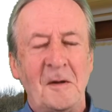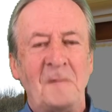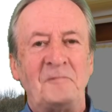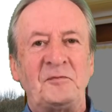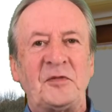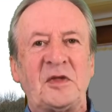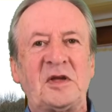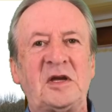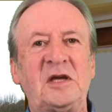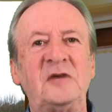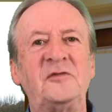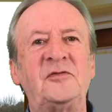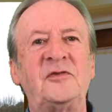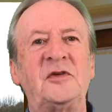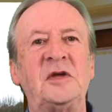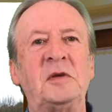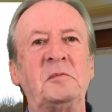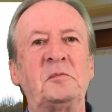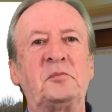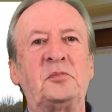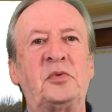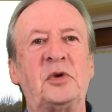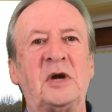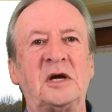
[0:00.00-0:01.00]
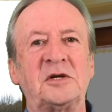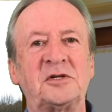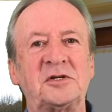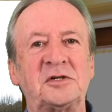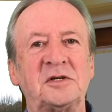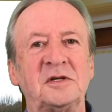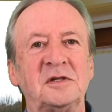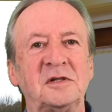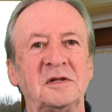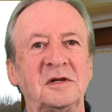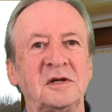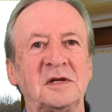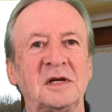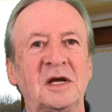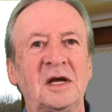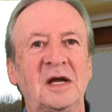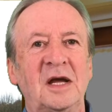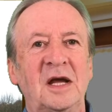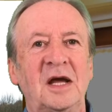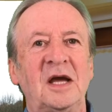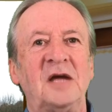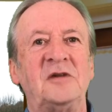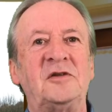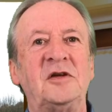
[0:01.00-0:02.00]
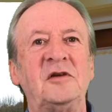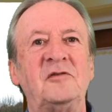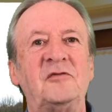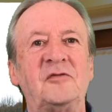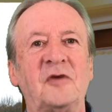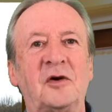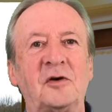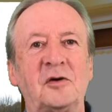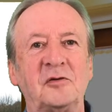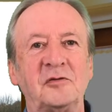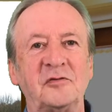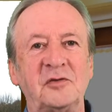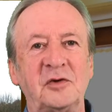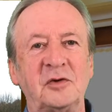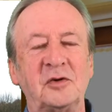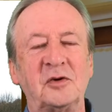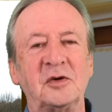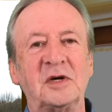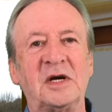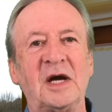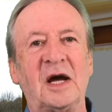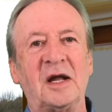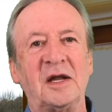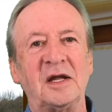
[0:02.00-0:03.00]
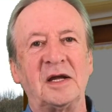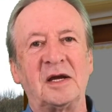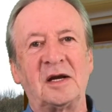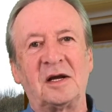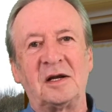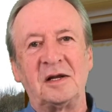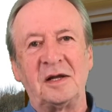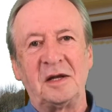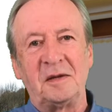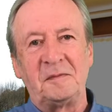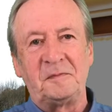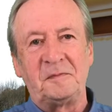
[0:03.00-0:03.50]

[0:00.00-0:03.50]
gives the impression that it evolved organically.